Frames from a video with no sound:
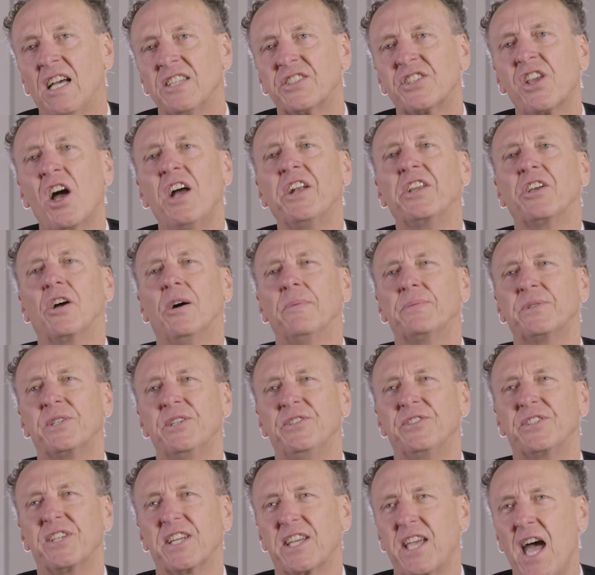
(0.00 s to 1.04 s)
Assigning
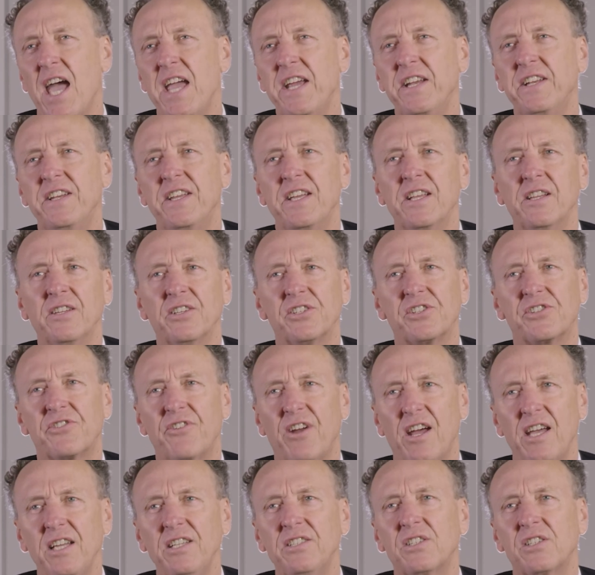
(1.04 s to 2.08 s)
options again
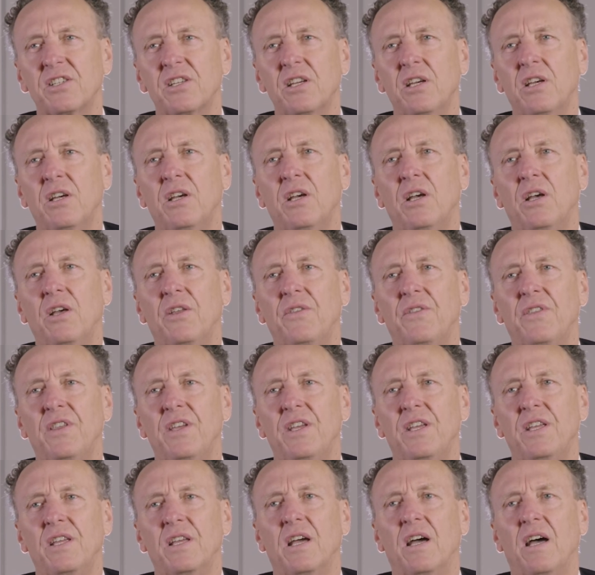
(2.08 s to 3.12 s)
illustrates
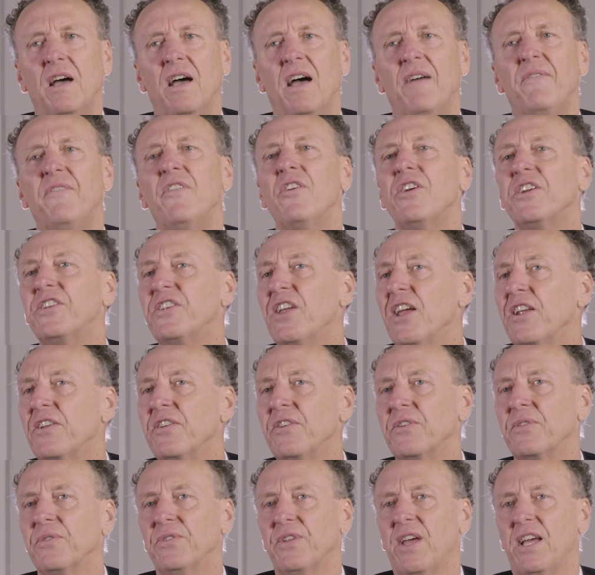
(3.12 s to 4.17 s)
the very
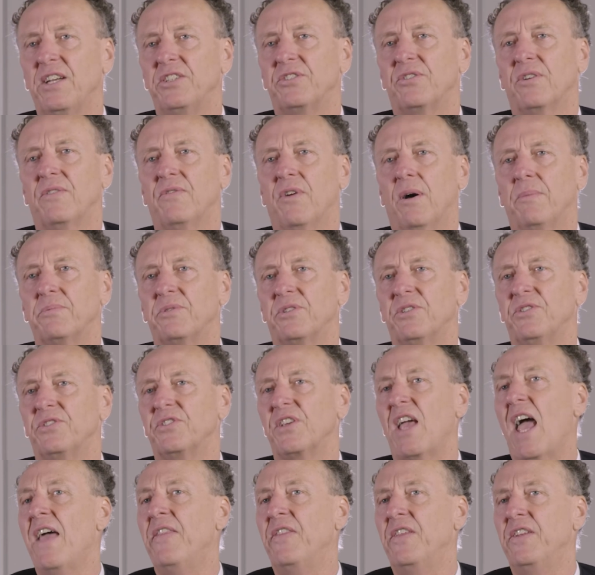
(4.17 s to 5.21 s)
technical nature of options
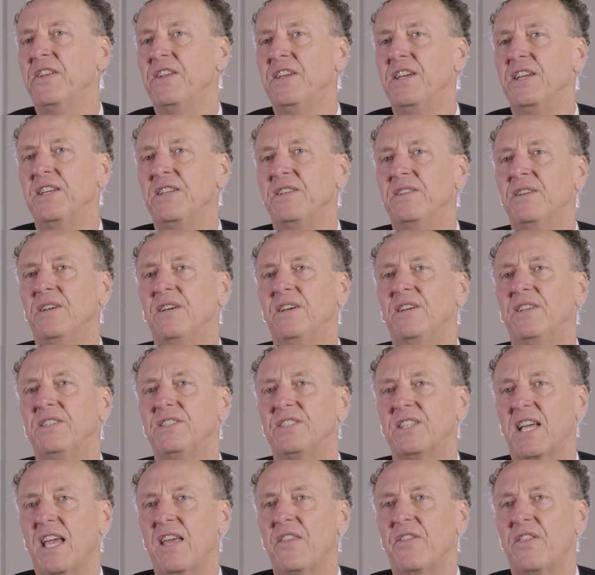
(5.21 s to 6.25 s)
and the need
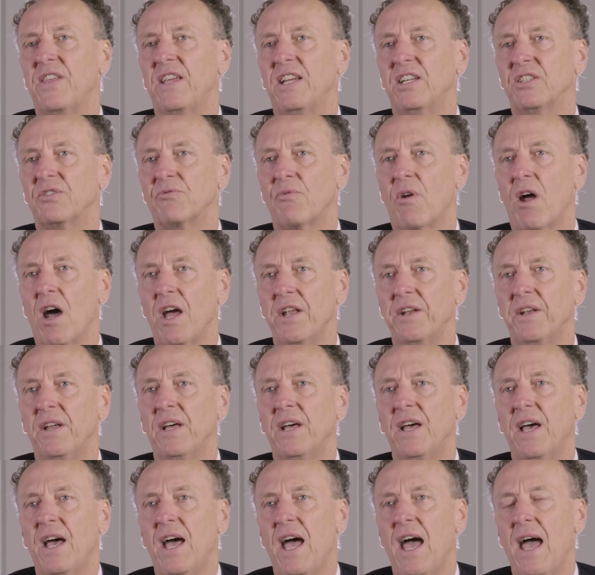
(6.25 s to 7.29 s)
to get things right.
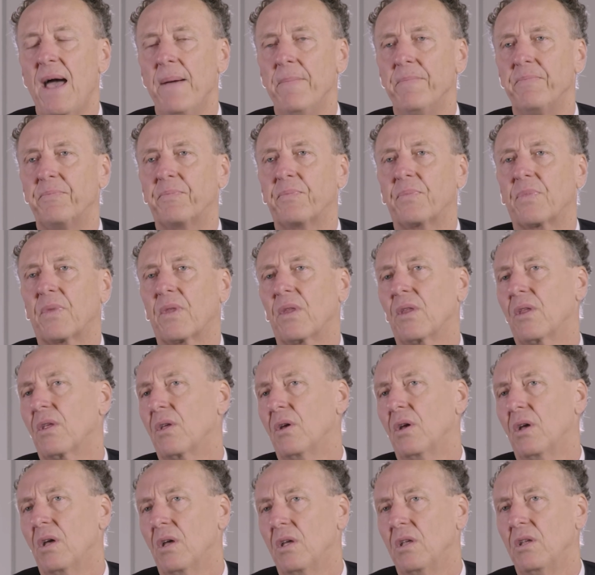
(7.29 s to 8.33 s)

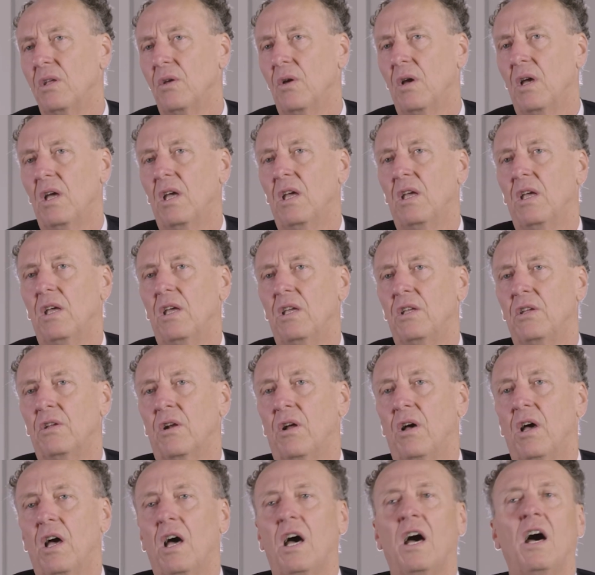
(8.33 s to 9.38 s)
You
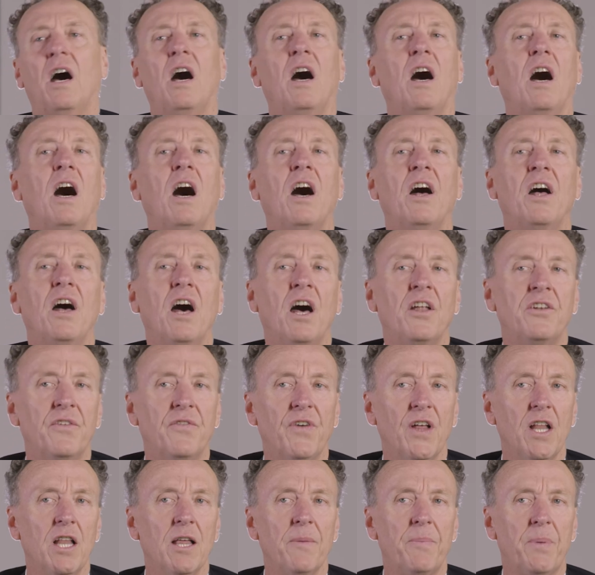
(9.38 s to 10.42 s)
know, a
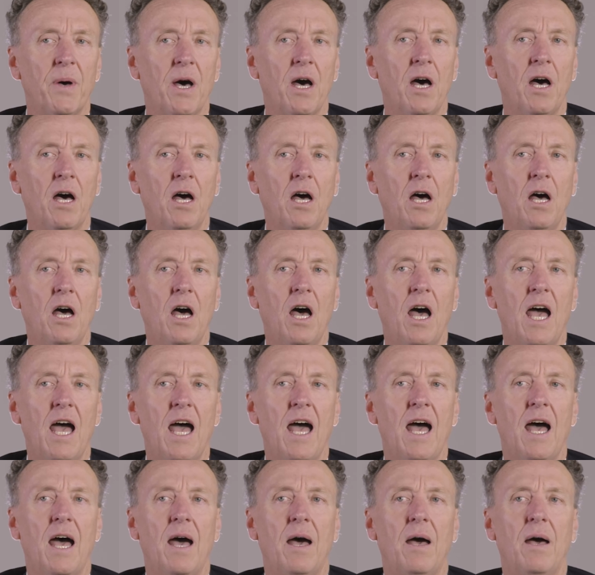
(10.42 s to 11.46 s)
developer,
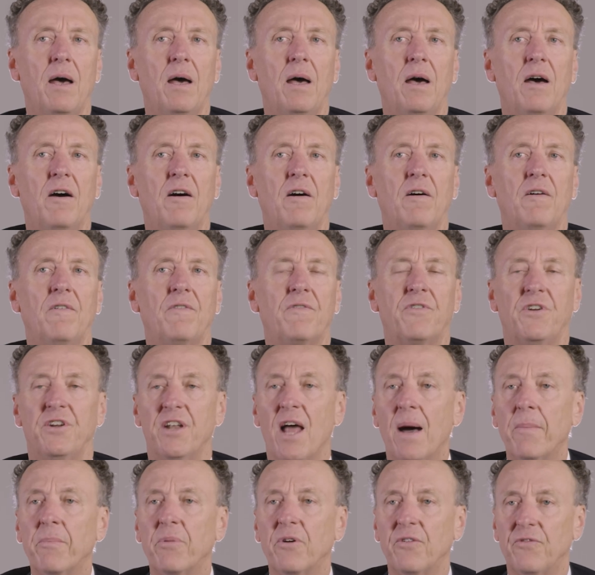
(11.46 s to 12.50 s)
for a
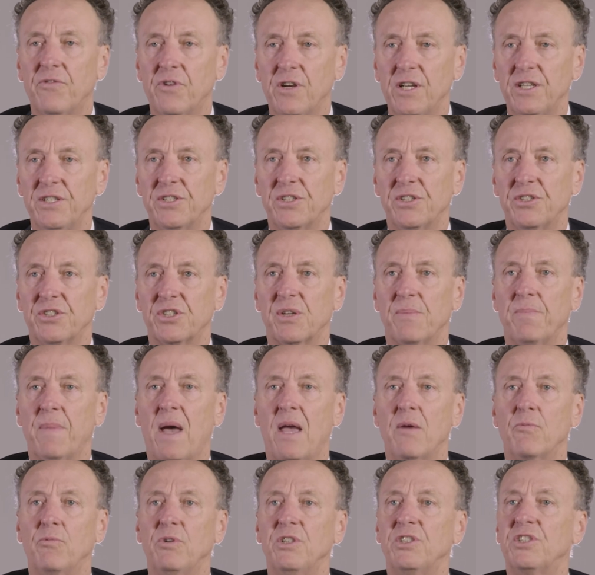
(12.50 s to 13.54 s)
number of reasons,
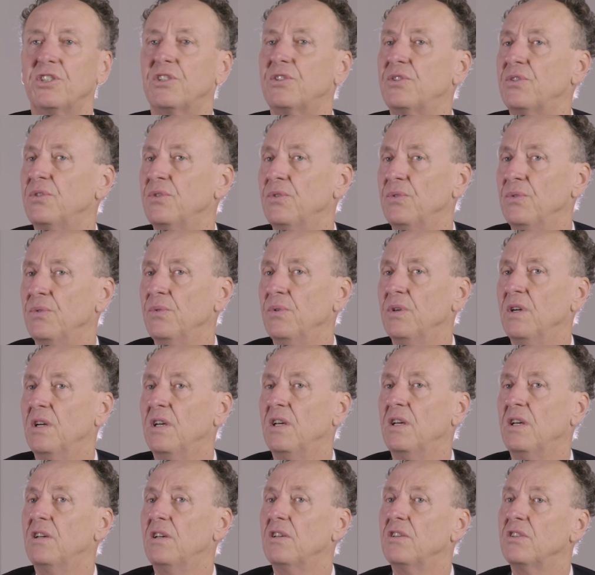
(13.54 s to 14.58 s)
may wish to
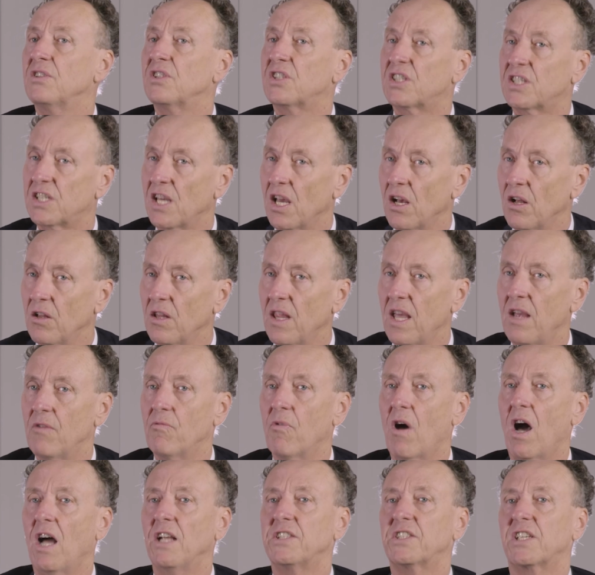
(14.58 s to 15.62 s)
sell their
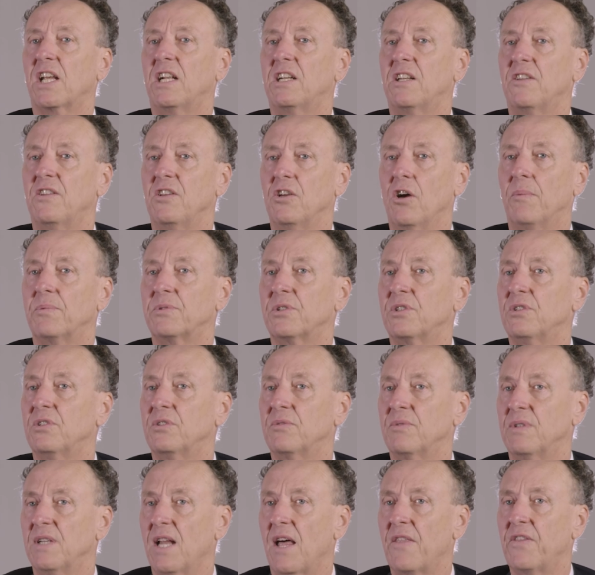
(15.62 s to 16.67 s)
rights under the option
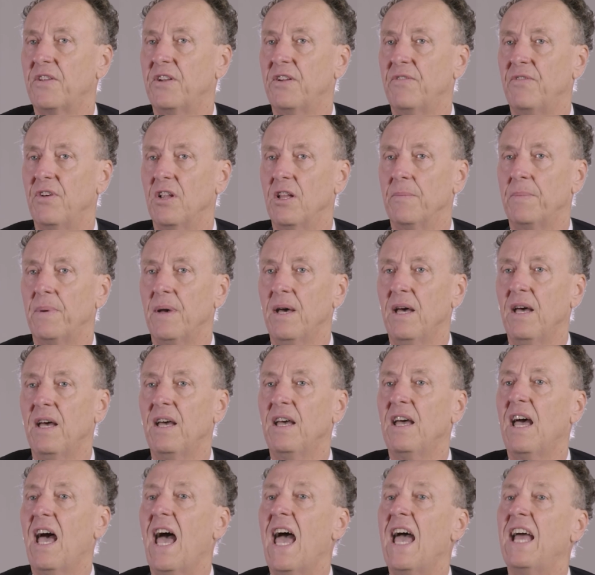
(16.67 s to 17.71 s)
to another developer
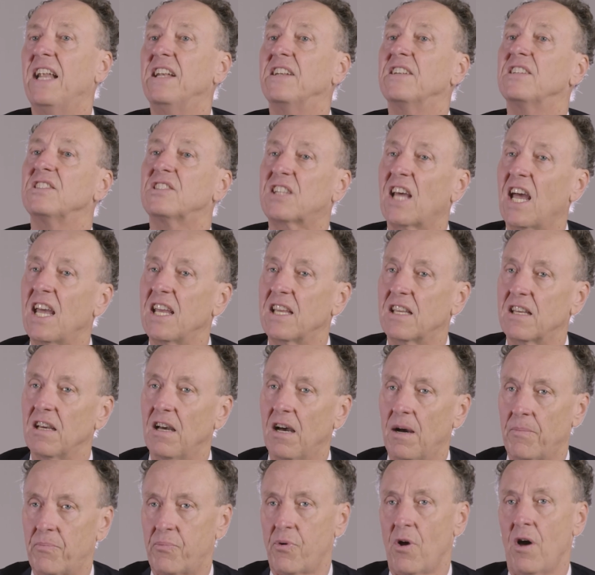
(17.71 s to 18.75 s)
and take
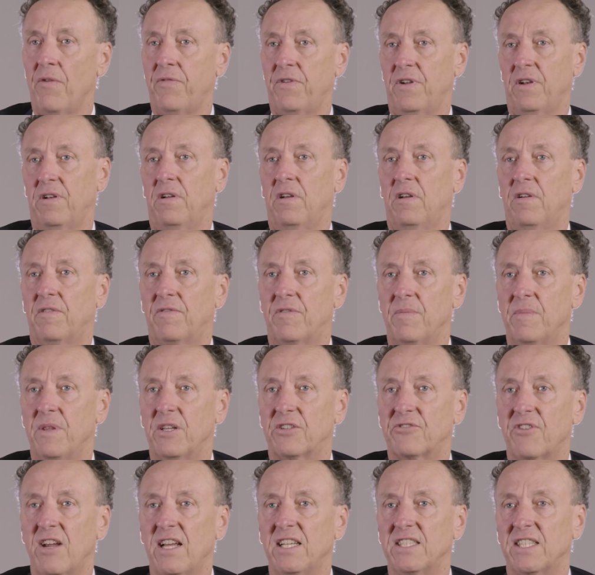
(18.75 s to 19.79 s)
a profit from the
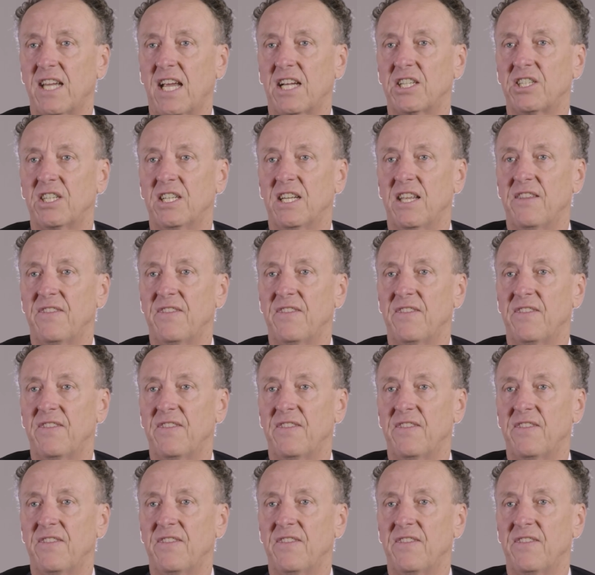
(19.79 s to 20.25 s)
transaction